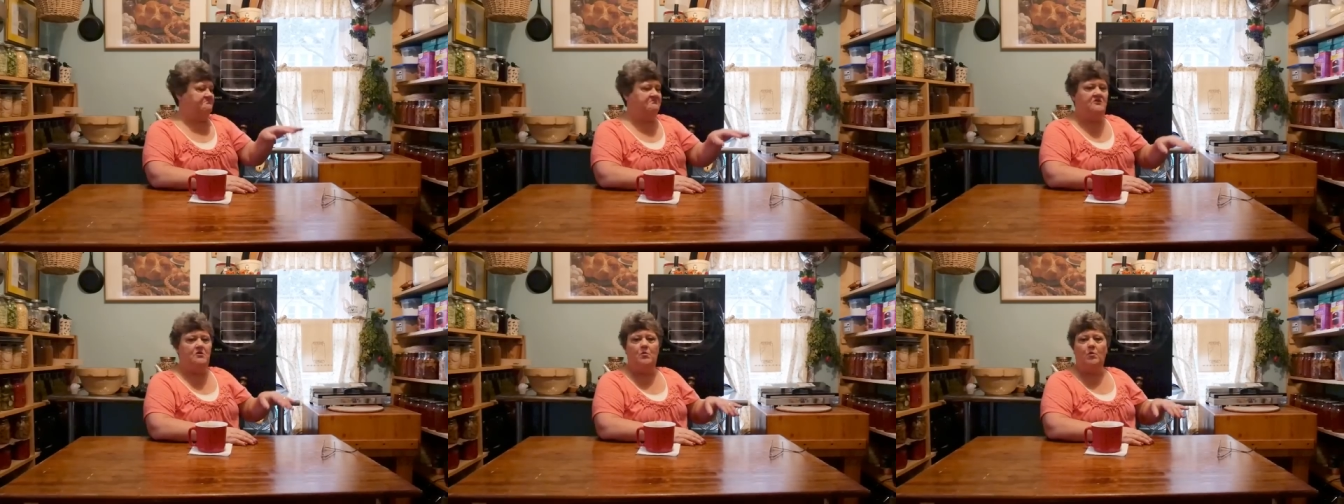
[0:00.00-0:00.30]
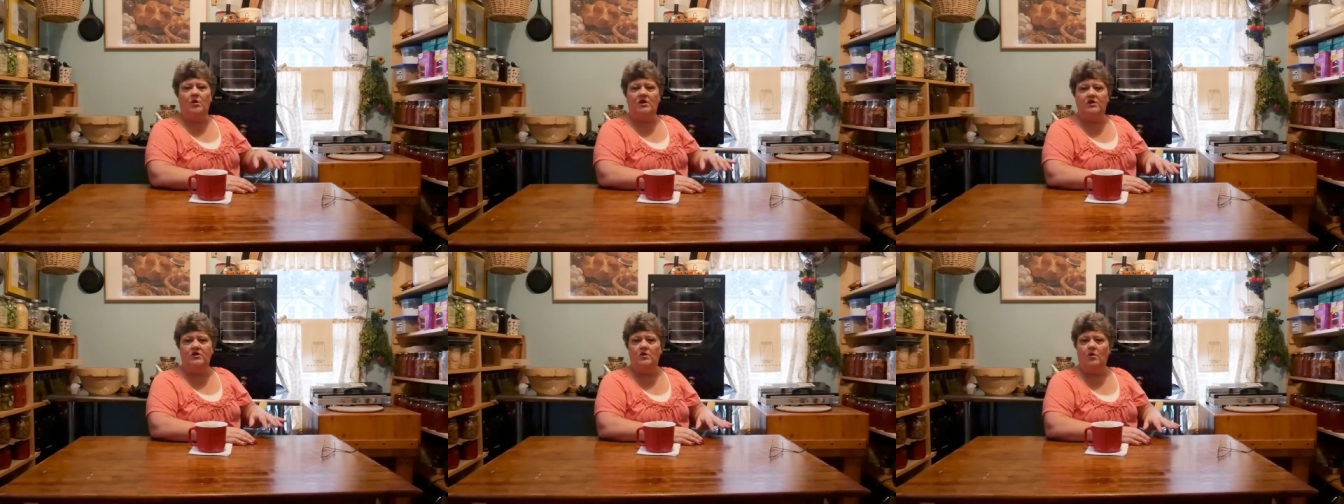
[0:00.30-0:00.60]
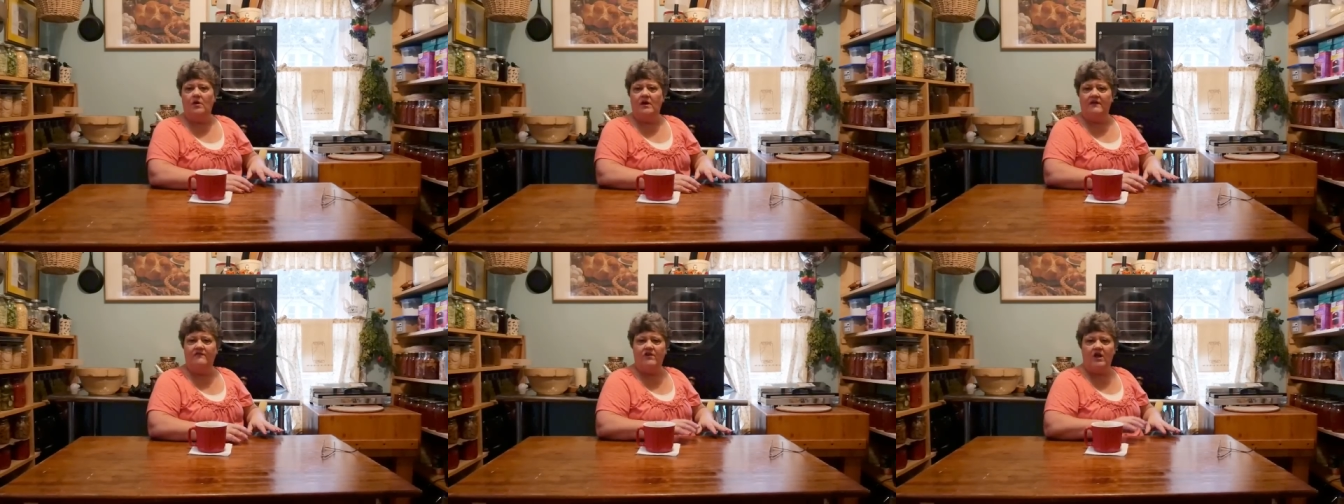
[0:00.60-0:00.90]
You wouldn't
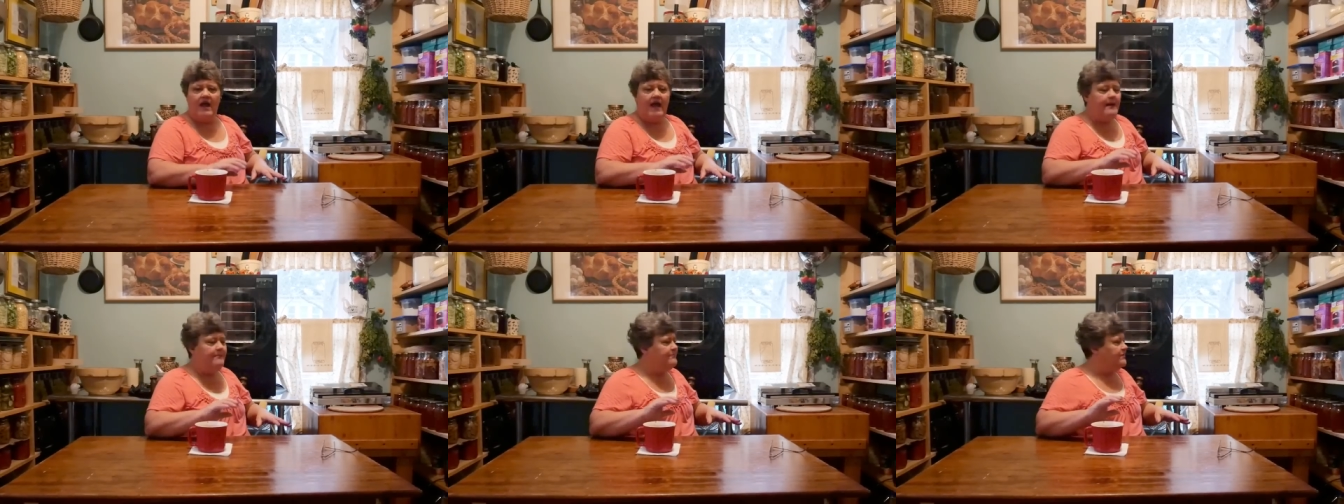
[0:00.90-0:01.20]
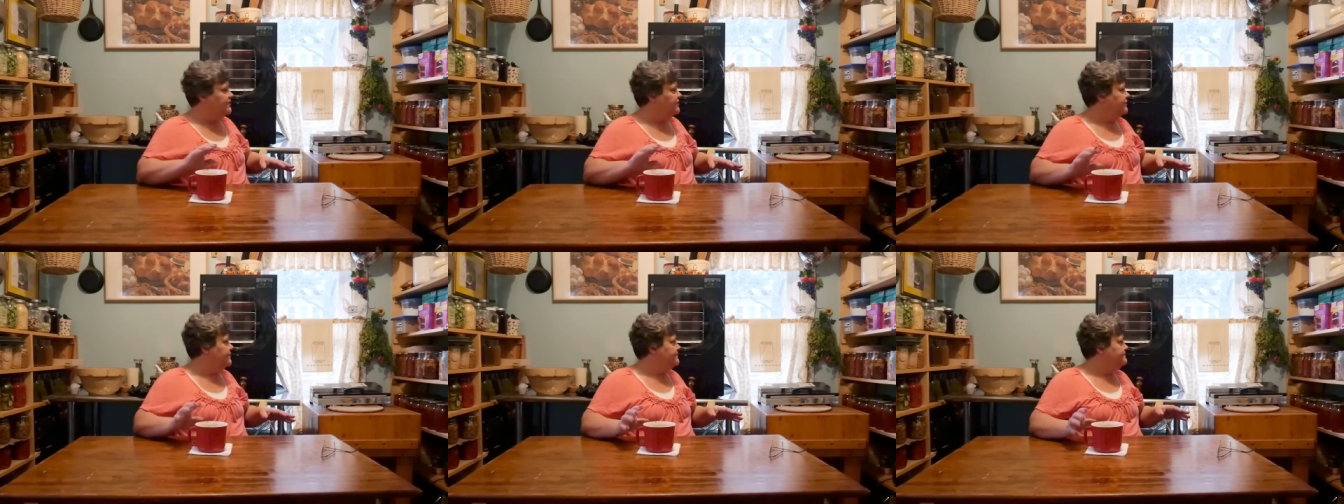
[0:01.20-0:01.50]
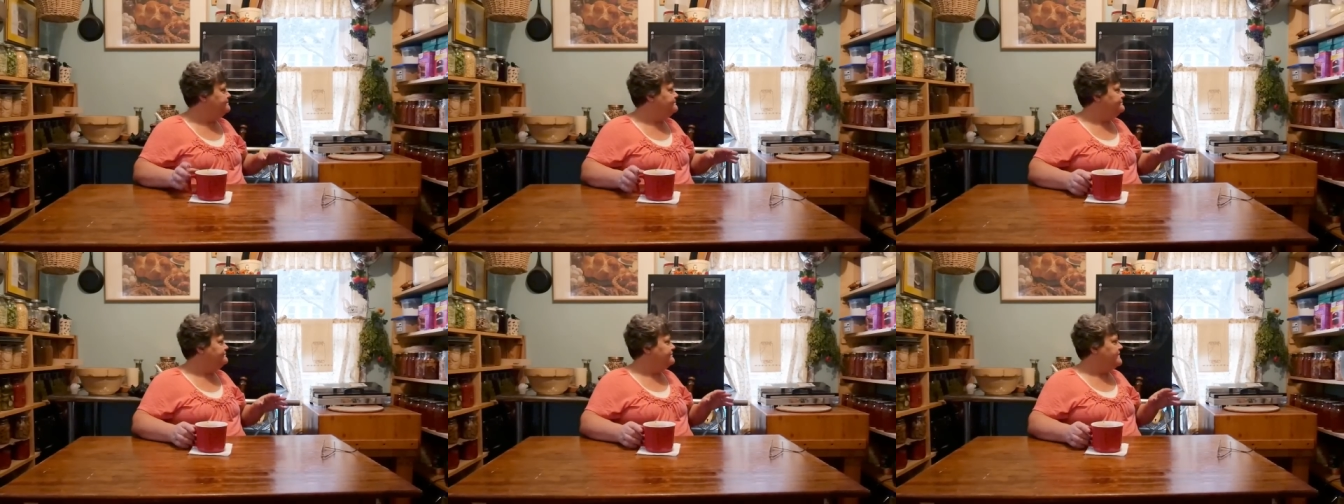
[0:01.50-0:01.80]
know it ever happened.
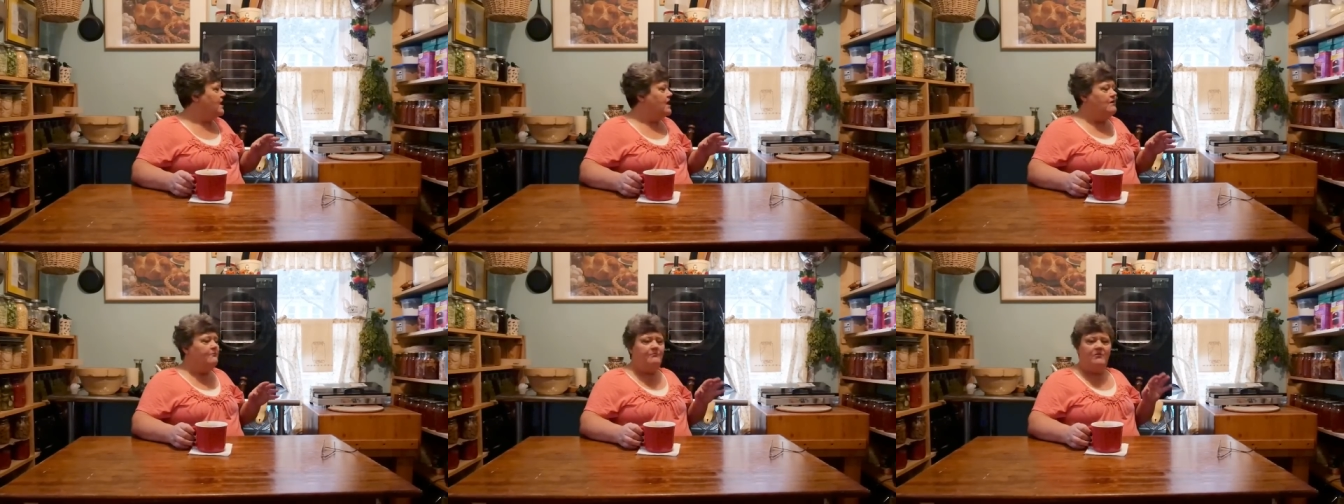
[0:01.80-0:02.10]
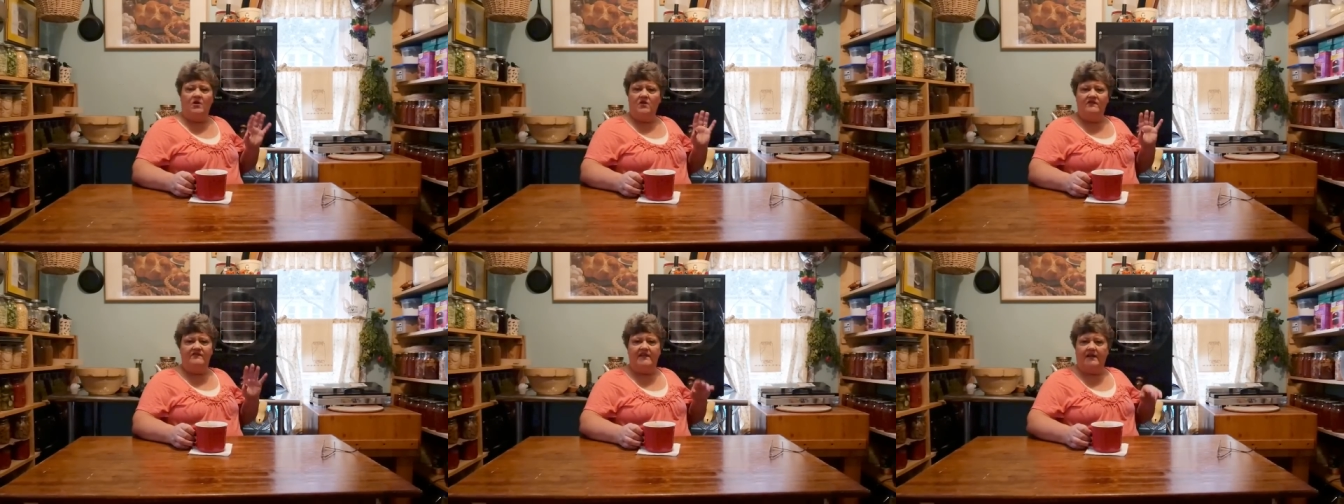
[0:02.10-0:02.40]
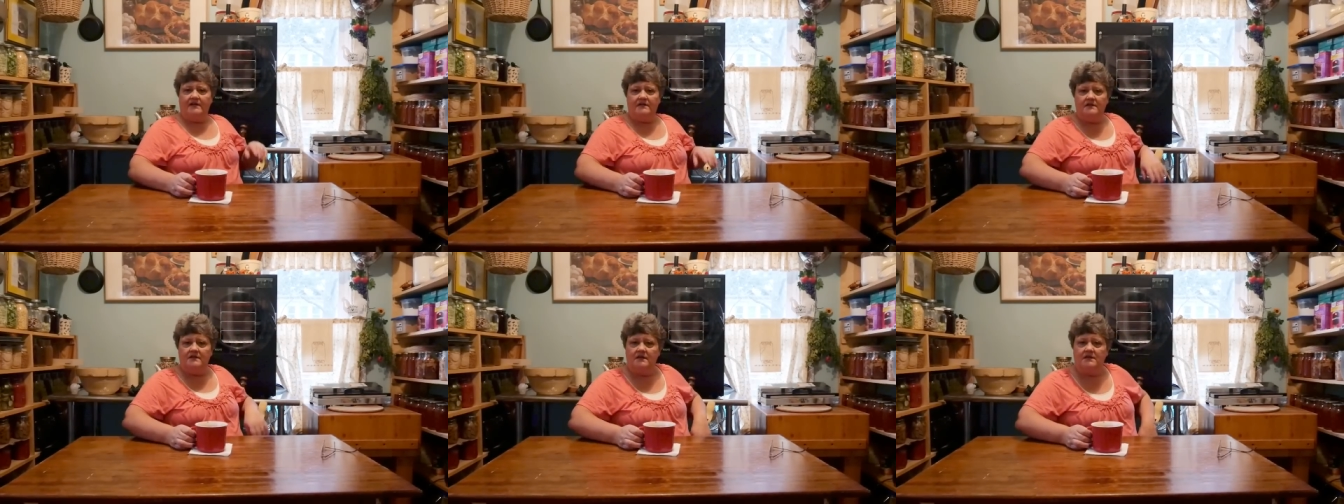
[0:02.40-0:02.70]

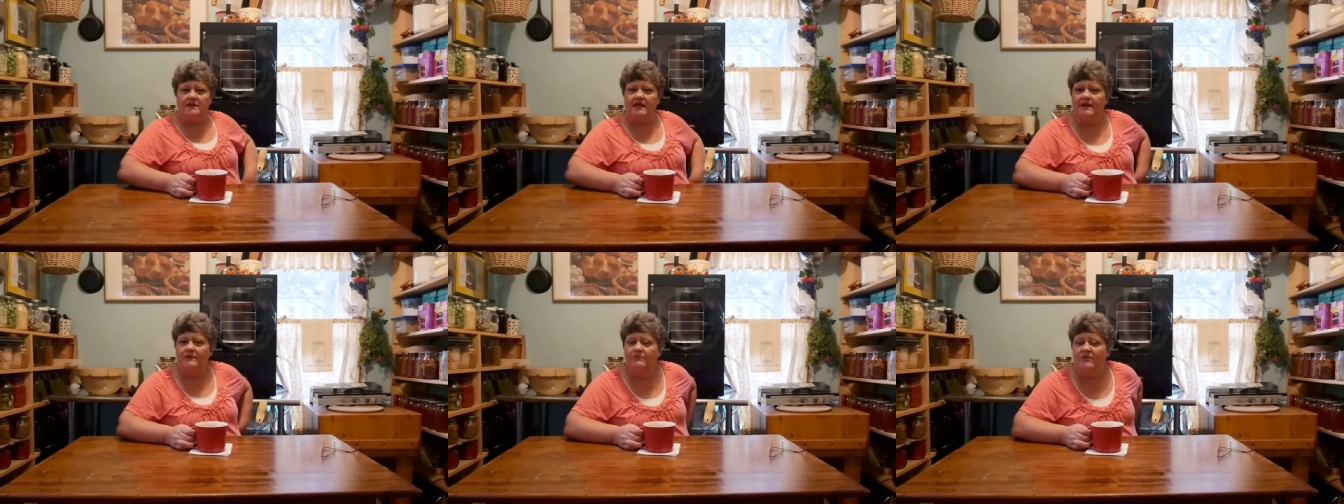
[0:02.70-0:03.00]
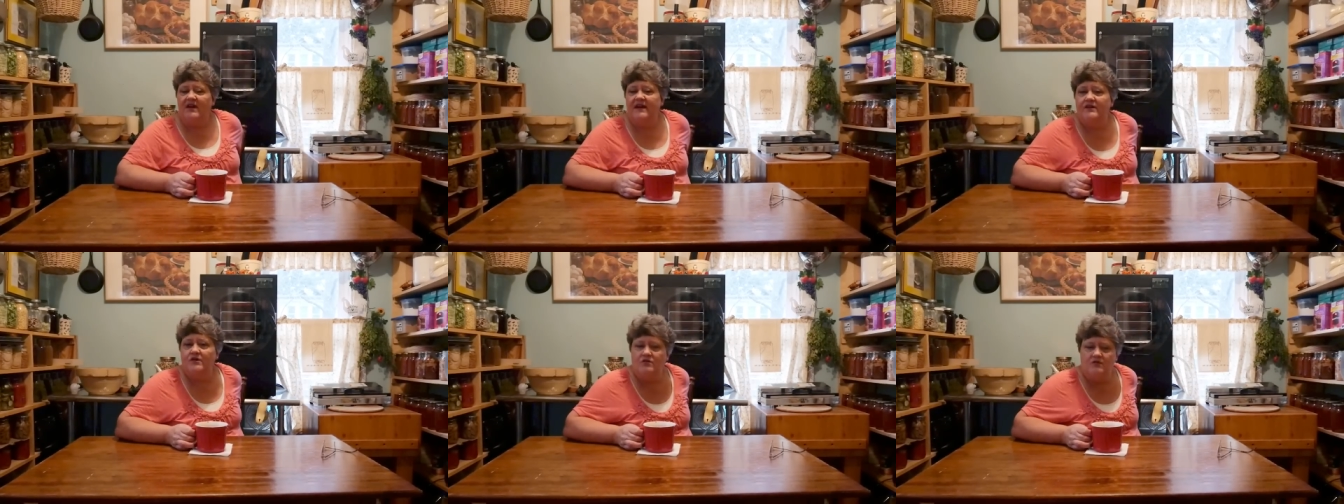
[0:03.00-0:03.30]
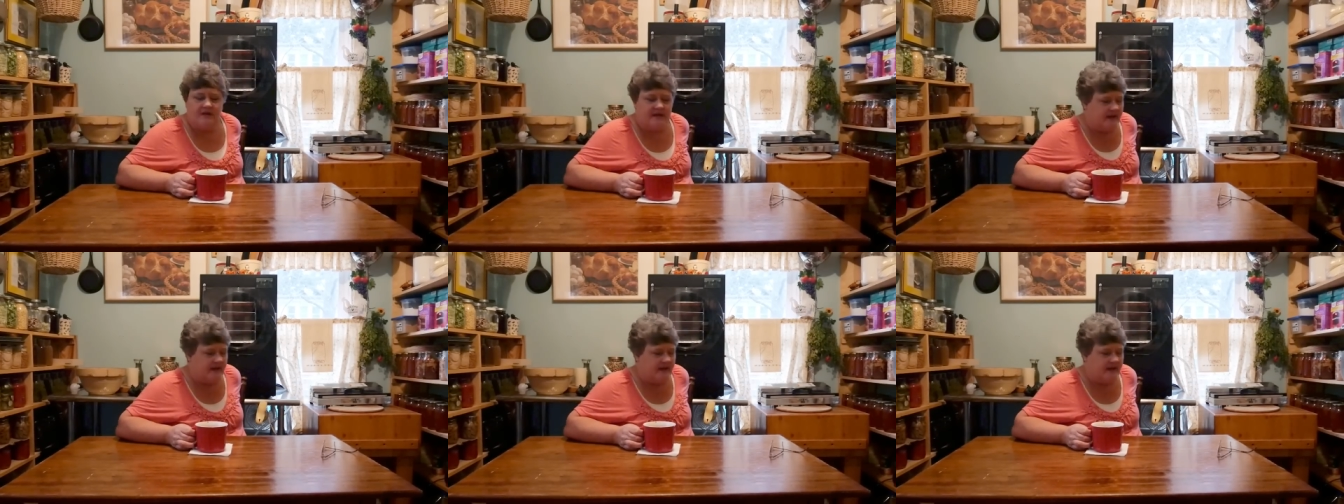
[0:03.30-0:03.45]
Perfect. Looked like brand new